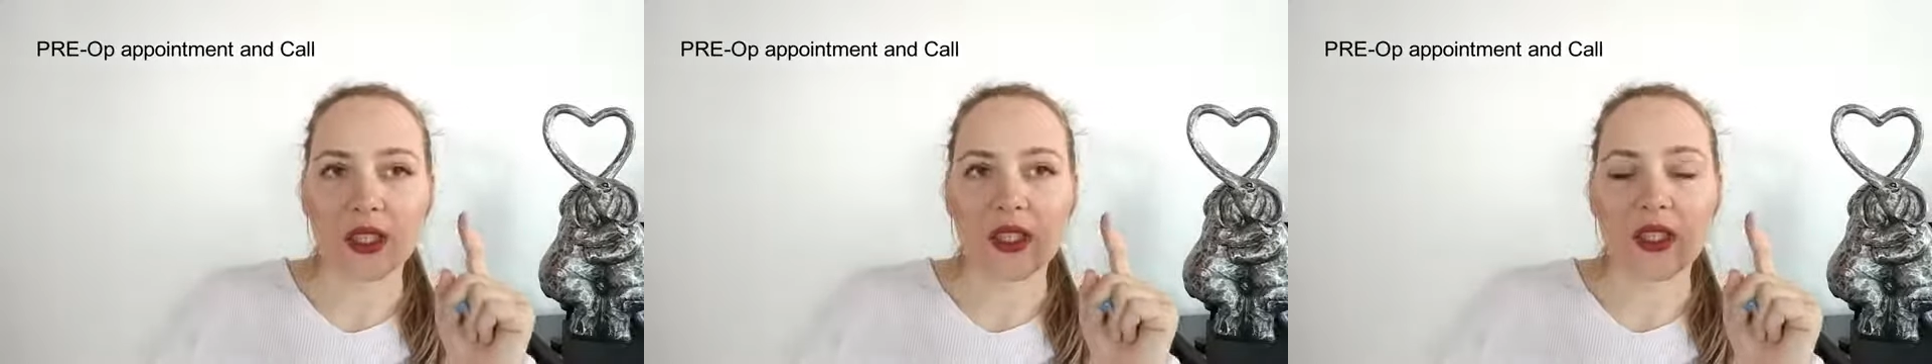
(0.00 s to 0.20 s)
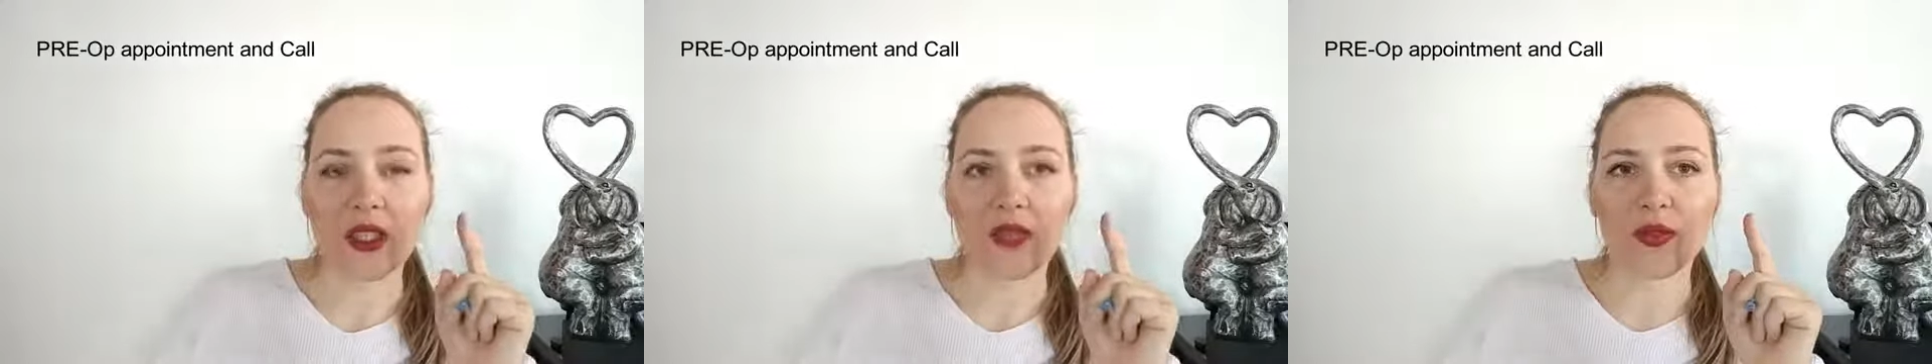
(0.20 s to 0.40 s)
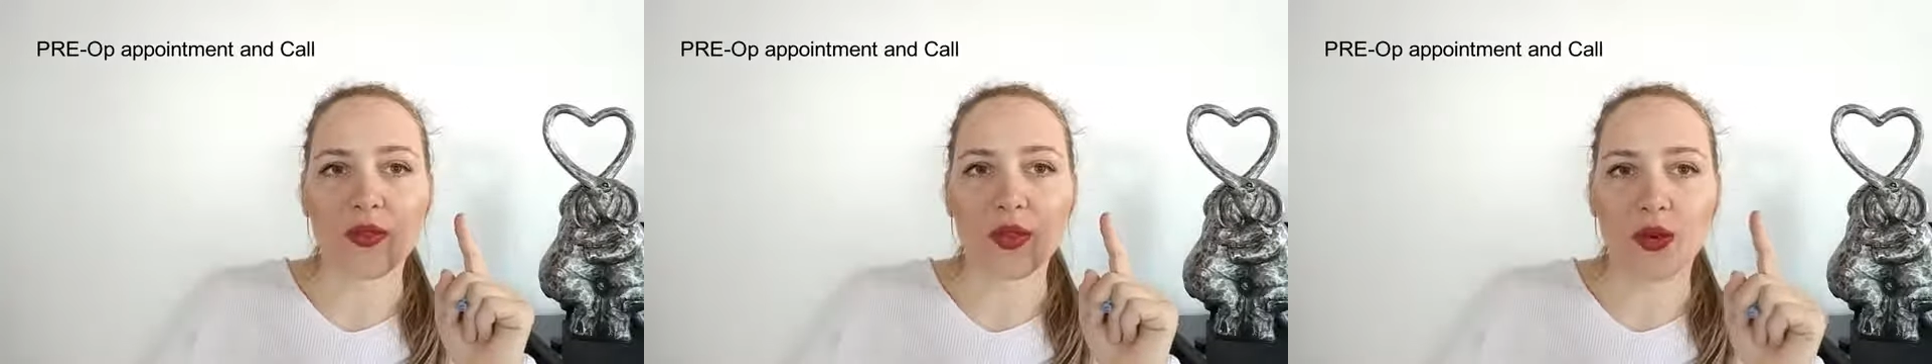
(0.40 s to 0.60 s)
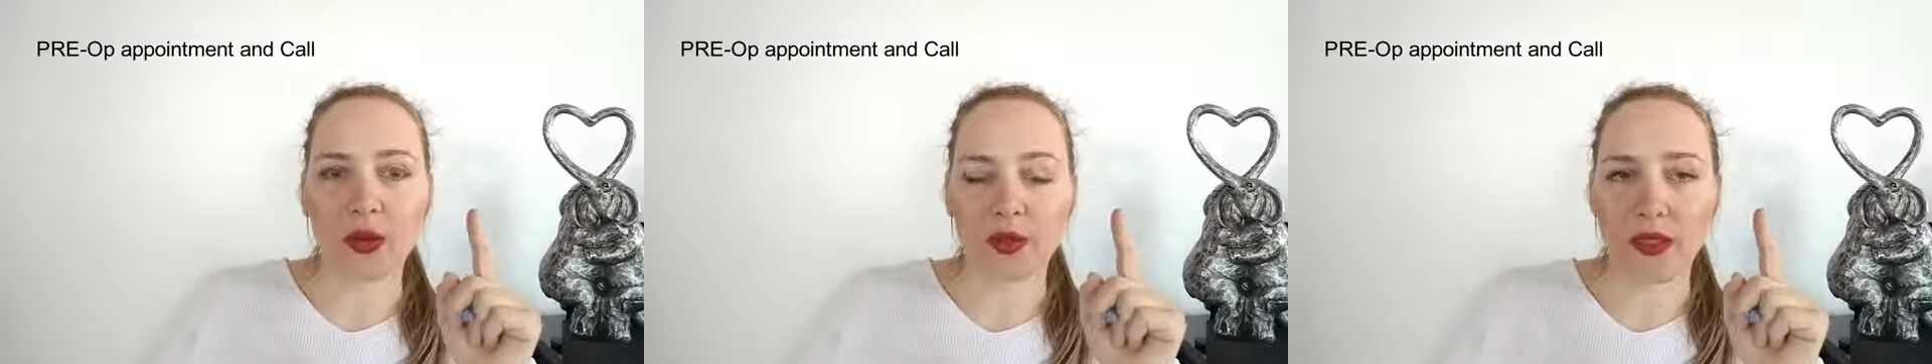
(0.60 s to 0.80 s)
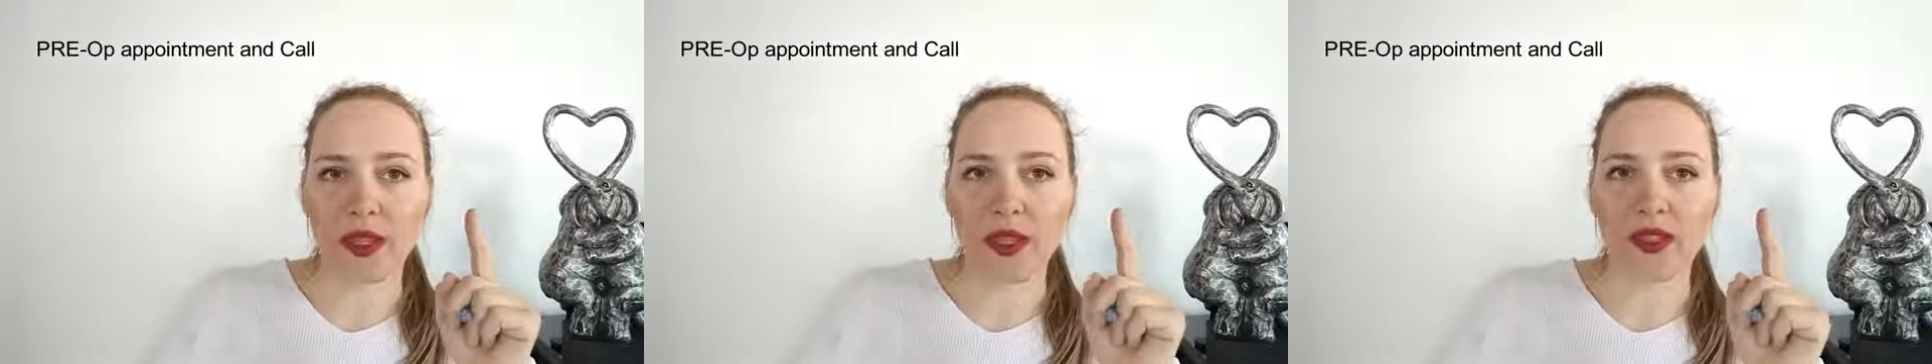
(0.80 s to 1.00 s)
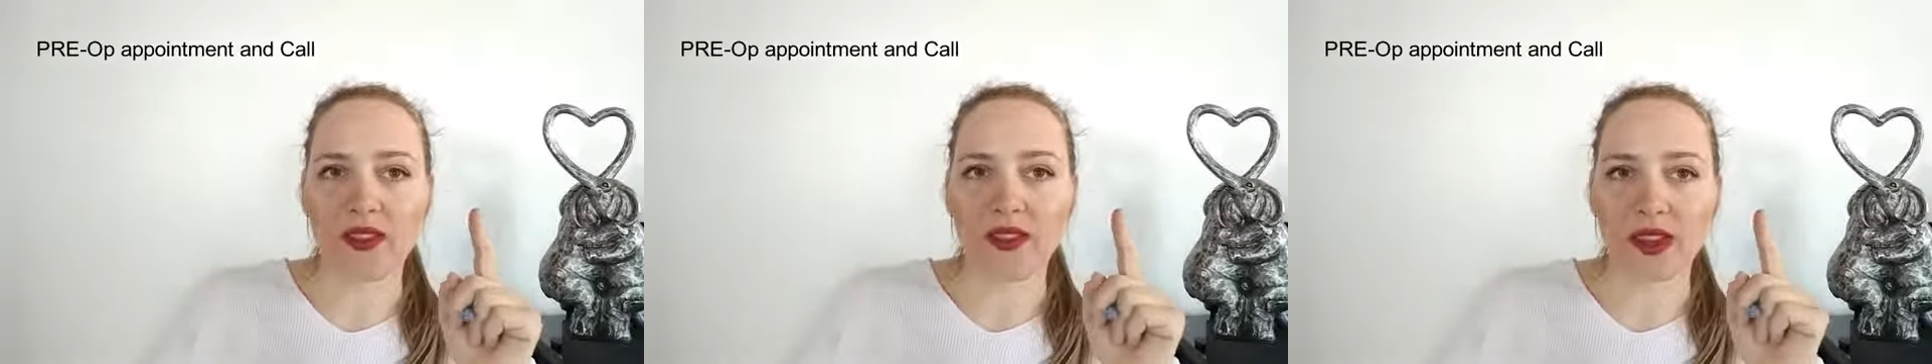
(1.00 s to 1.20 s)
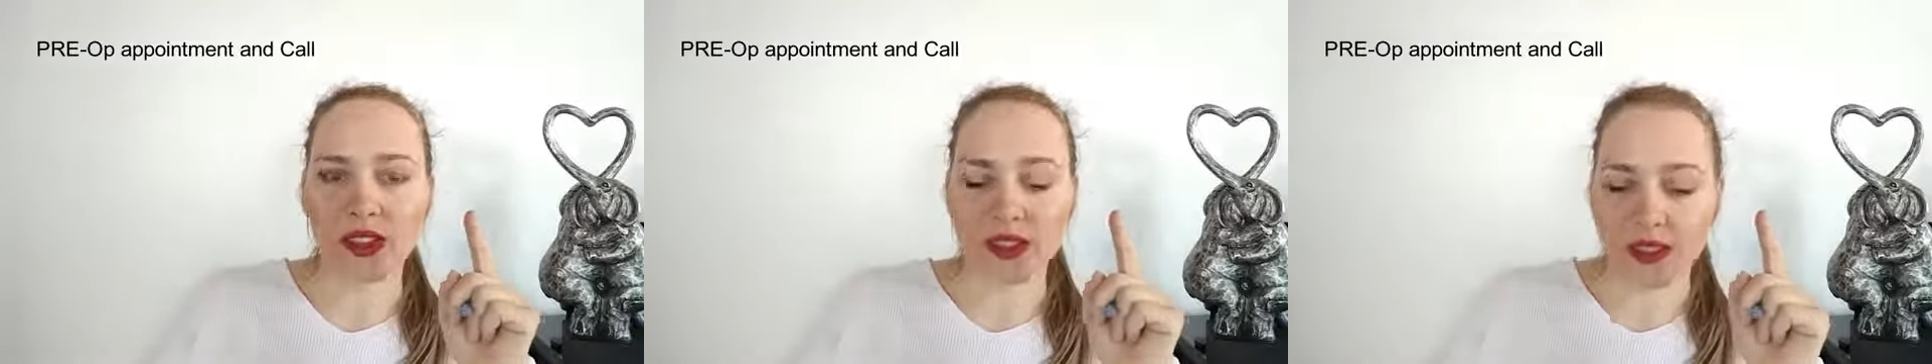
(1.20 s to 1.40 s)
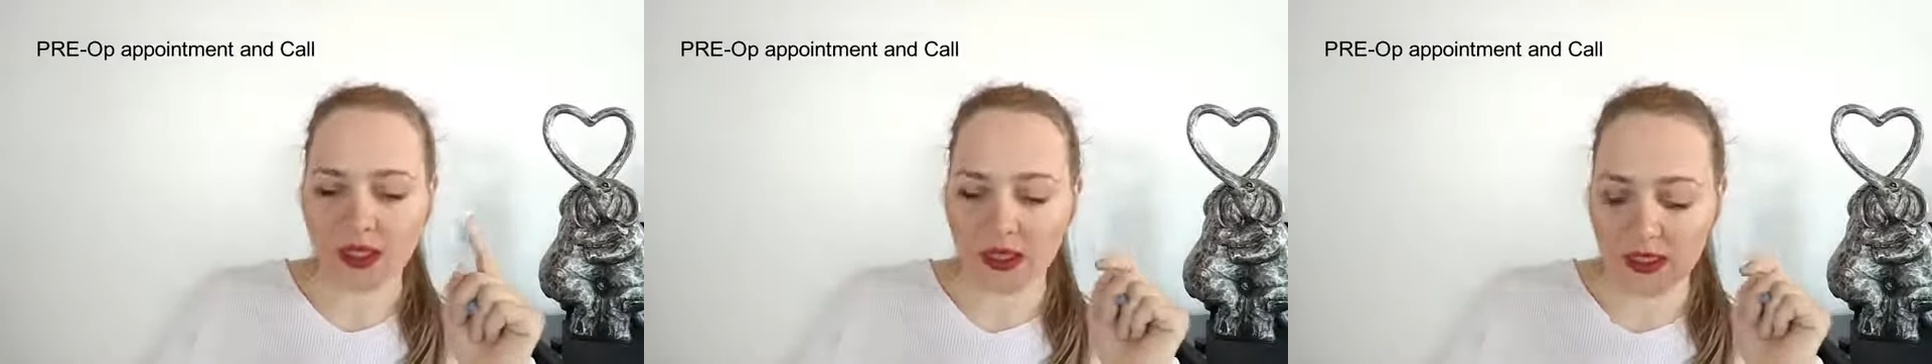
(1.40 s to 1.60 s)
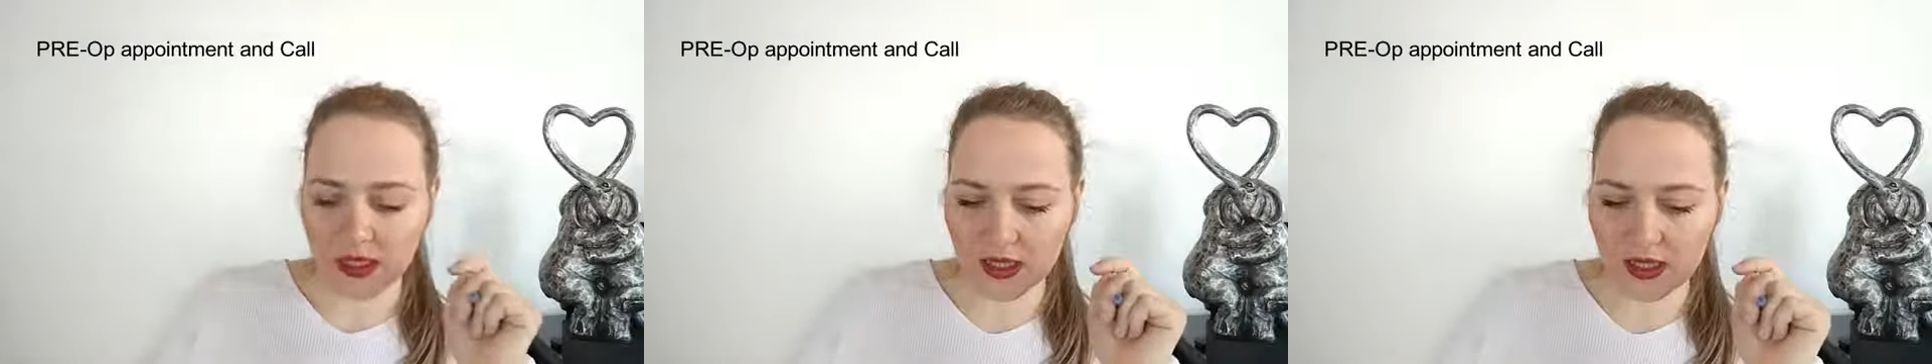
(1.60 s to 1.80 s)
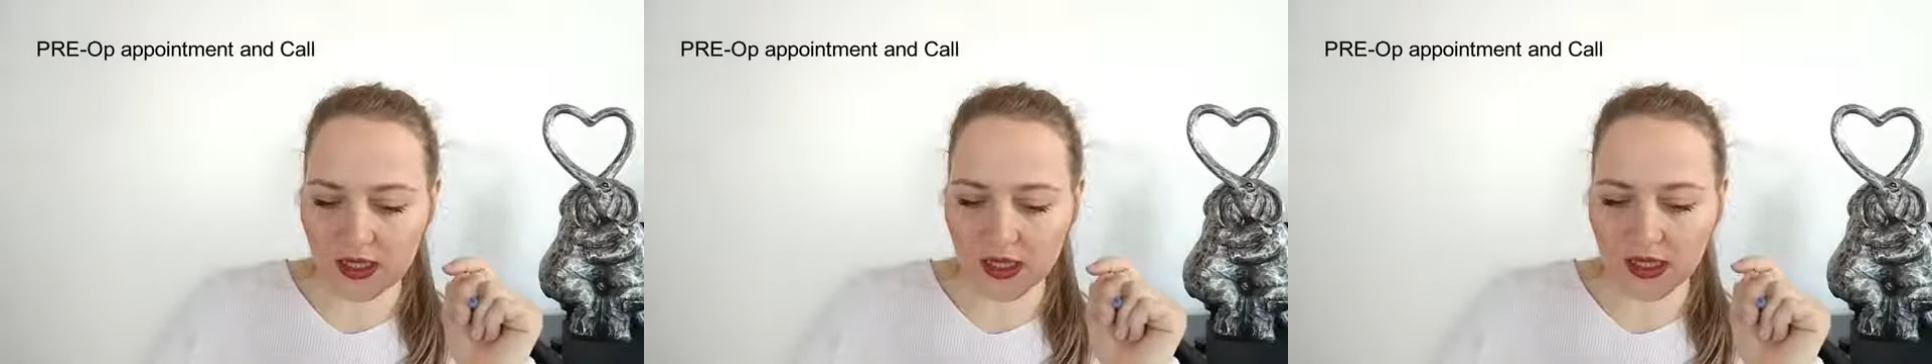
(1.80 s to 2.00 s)
they inform me in advance that
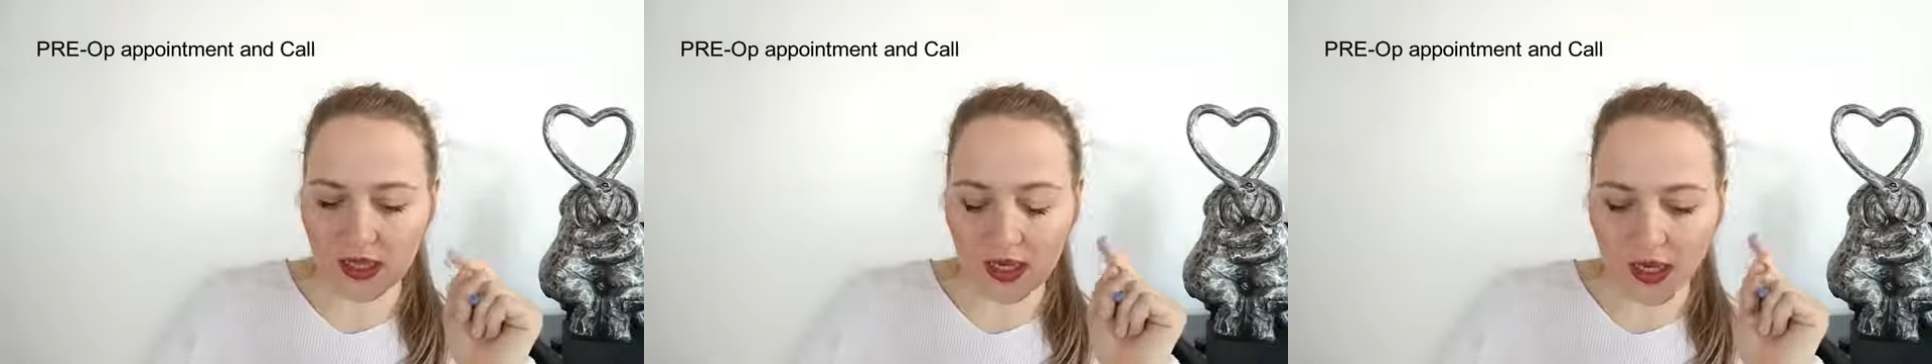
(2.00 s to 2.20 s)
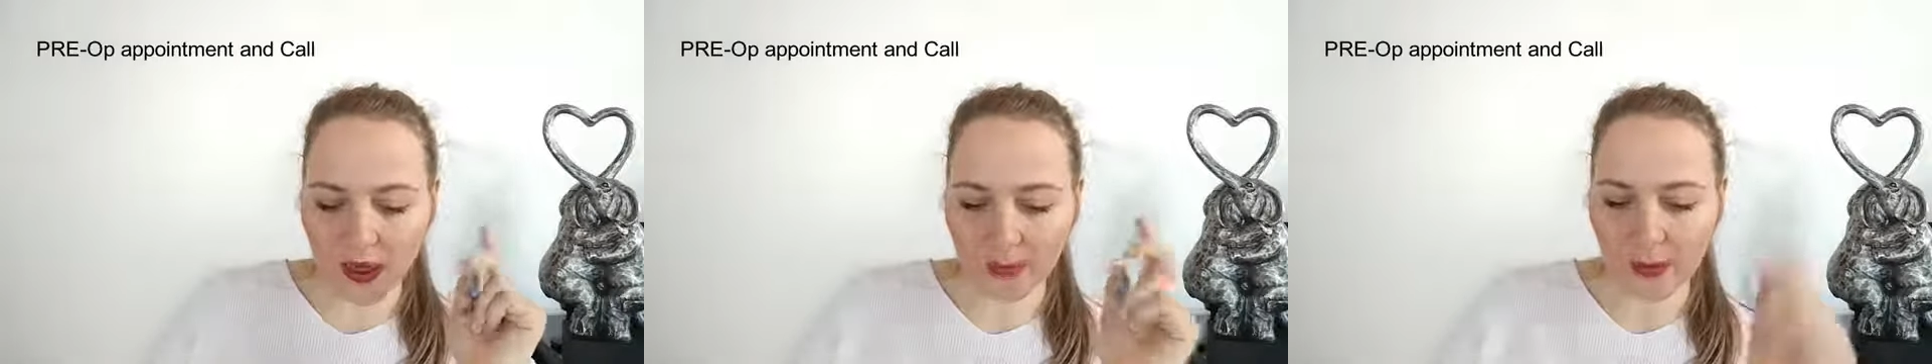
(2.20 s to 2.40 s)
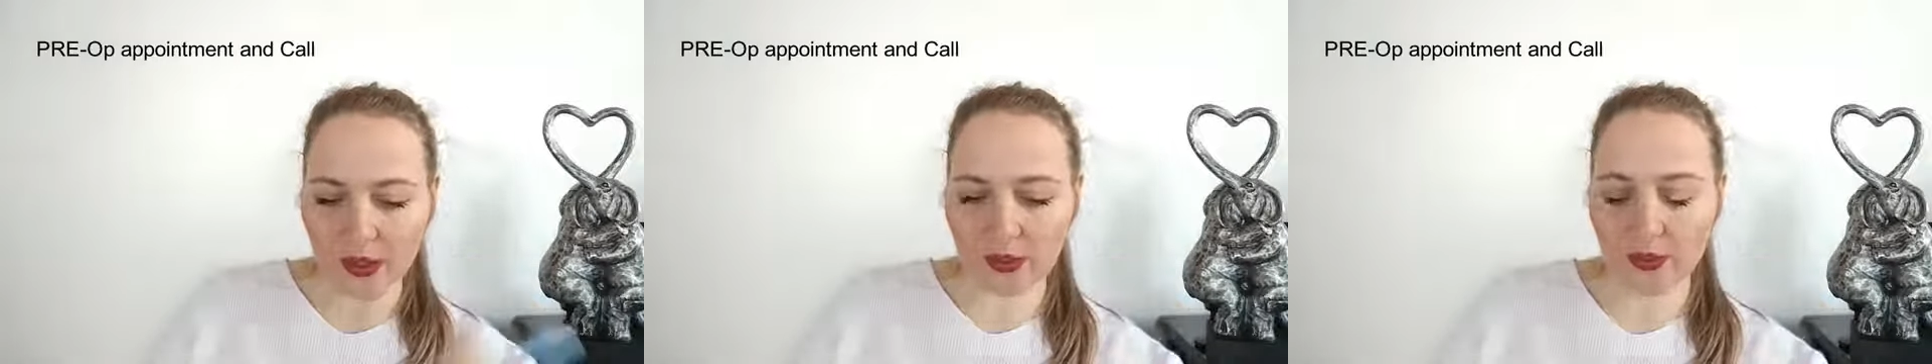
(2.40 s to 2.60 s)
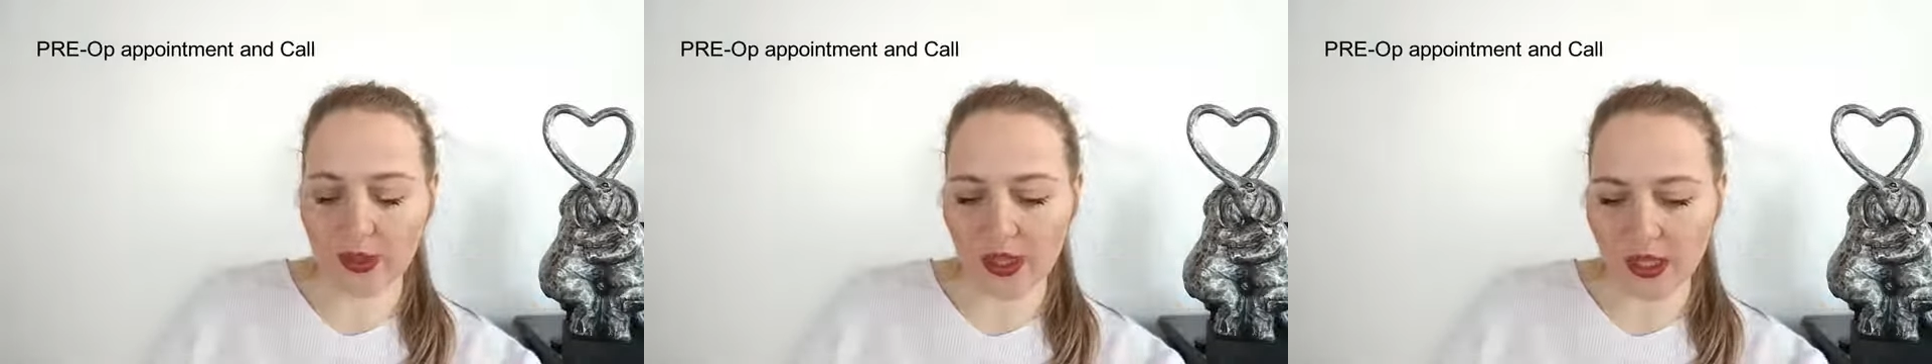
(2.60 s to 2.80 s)
this is gonna happen,